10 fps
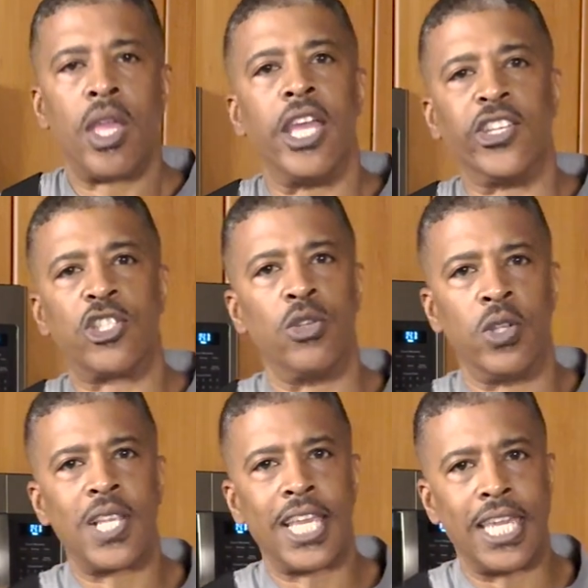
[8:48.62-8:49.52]
As soon
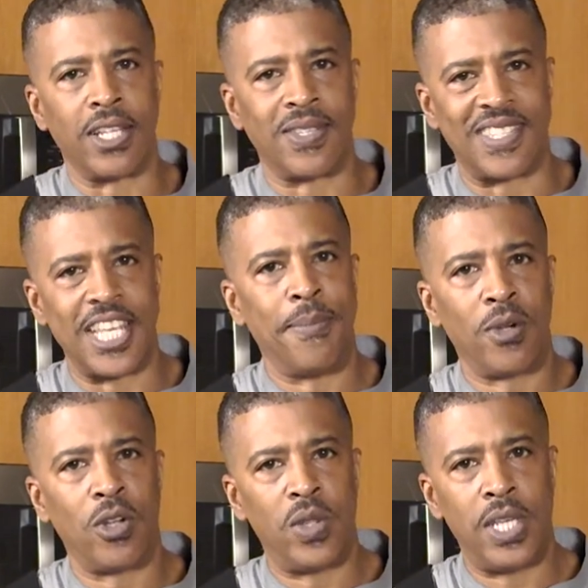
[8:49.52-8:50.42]
as I get a
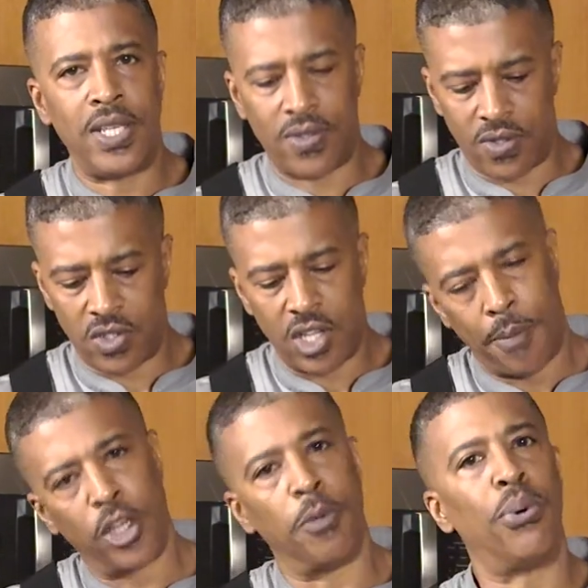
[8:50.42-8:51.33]
simmer on this,
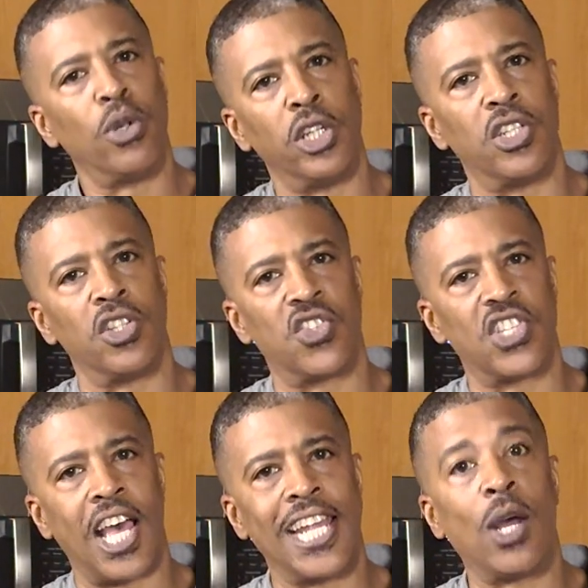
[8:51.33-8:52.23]
I'm going to pull it to the
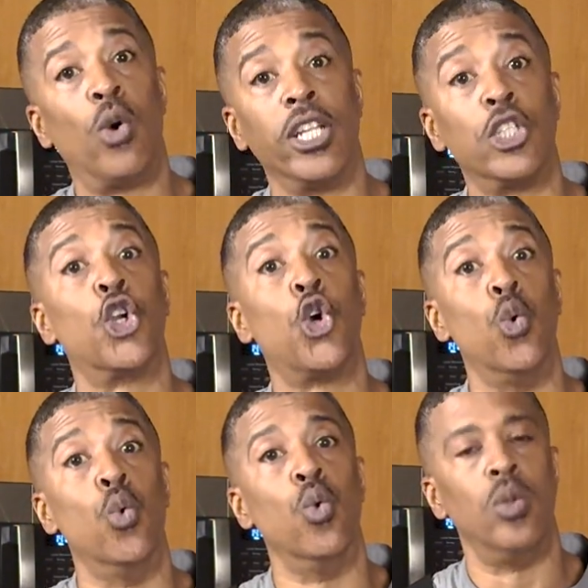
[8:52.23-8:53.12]
side. I want it to
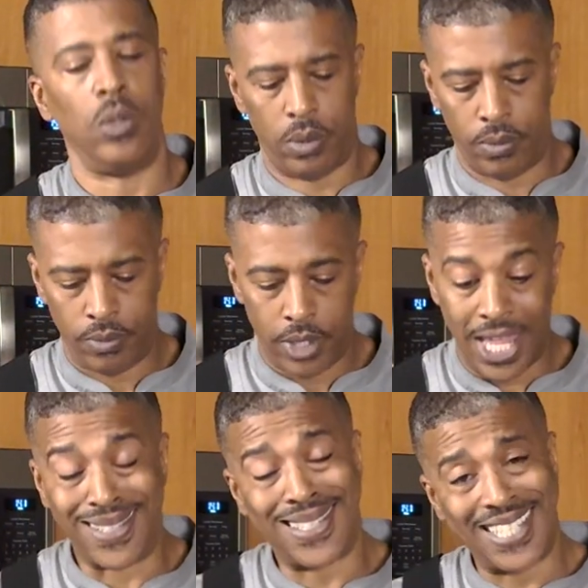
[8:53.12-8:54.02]
cool.
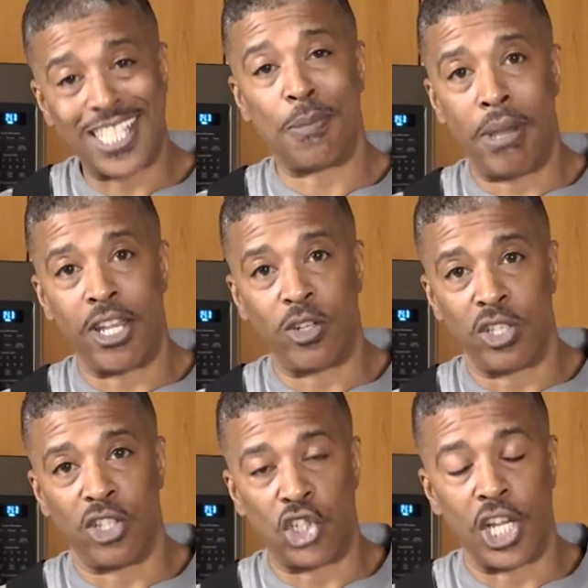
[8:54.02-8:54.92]
It sticks better
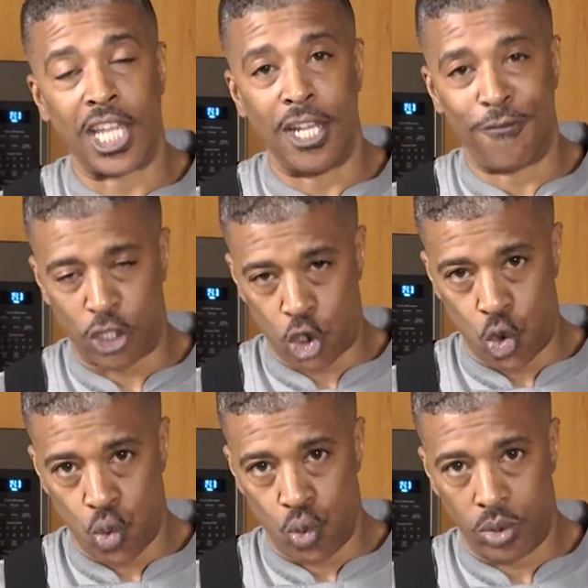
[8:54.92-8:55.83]
to the chicken if it's
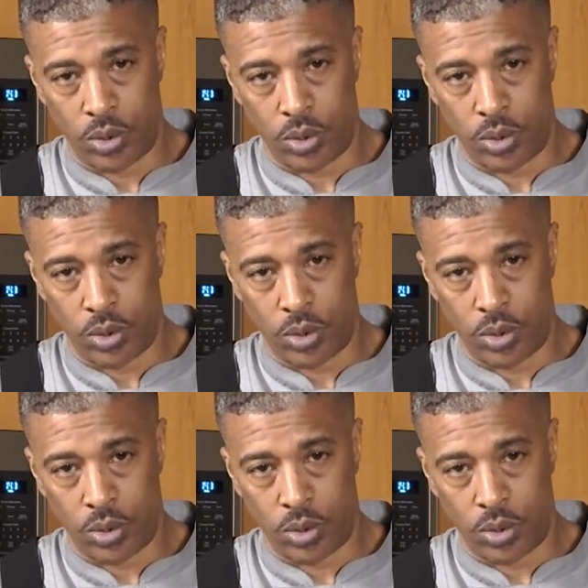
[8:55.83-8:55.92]
cool.